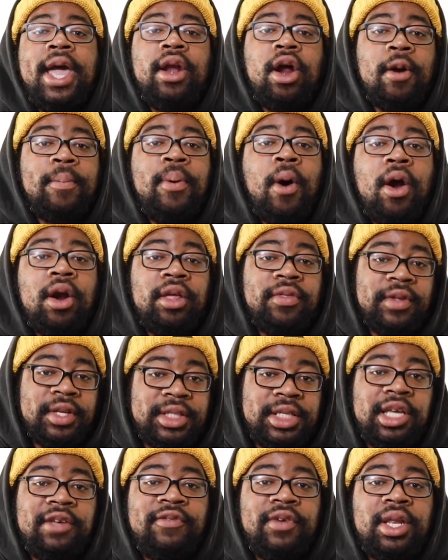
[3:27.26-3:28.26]
And are part of the
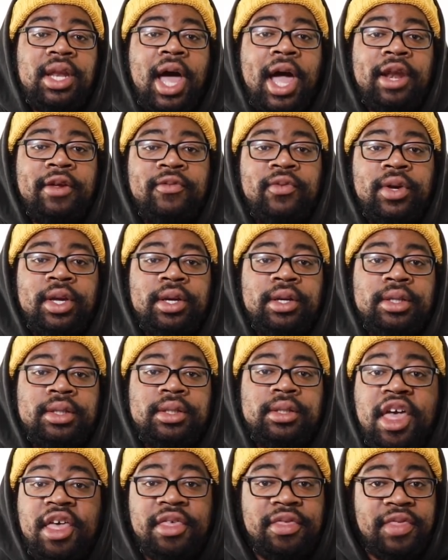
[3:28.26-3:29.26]
TV line of
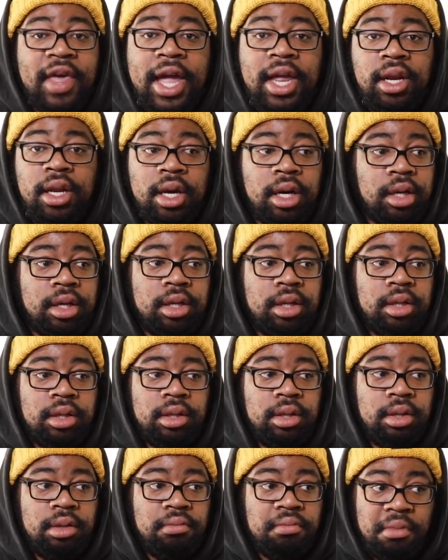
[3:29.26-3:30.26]
wheels. They look
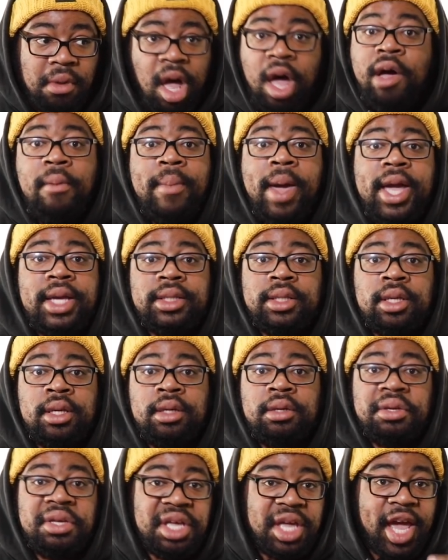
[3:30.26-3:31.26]

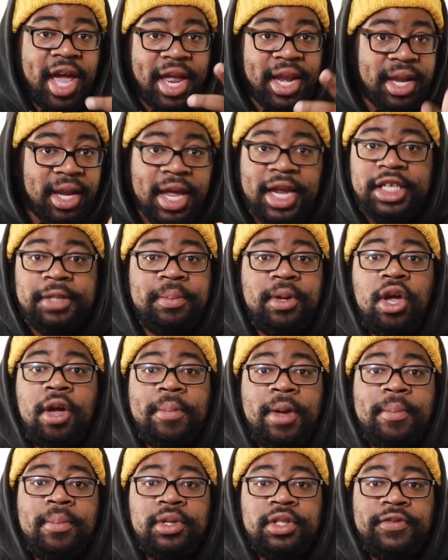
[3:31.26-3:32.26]
amazing and need to be on
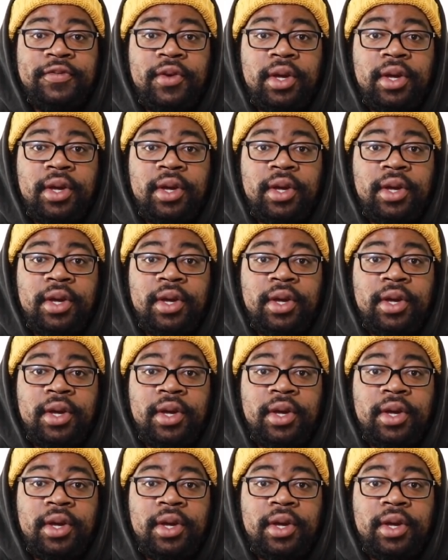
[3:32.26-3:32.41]
people's